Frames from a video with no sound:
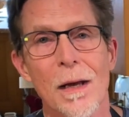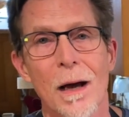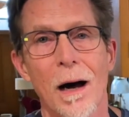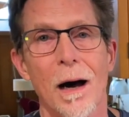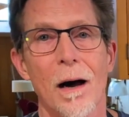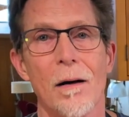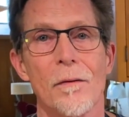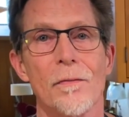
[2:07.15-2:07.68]

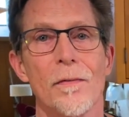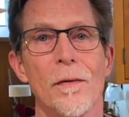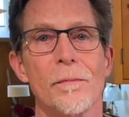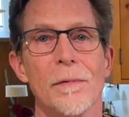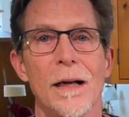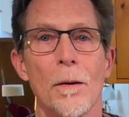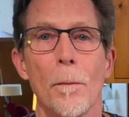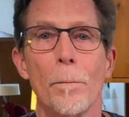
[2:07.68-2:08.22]
of
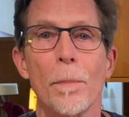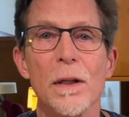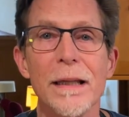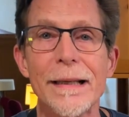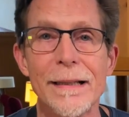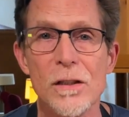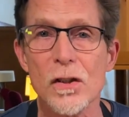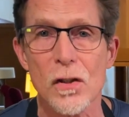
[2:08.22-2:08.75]

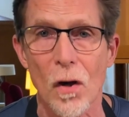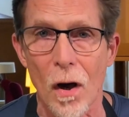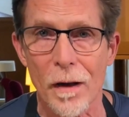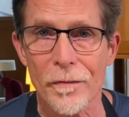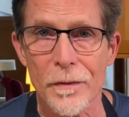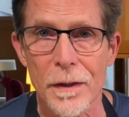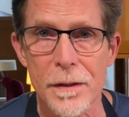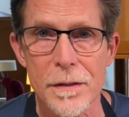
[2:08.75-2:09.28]
complete
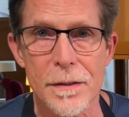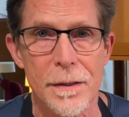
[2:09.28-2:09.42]
softness.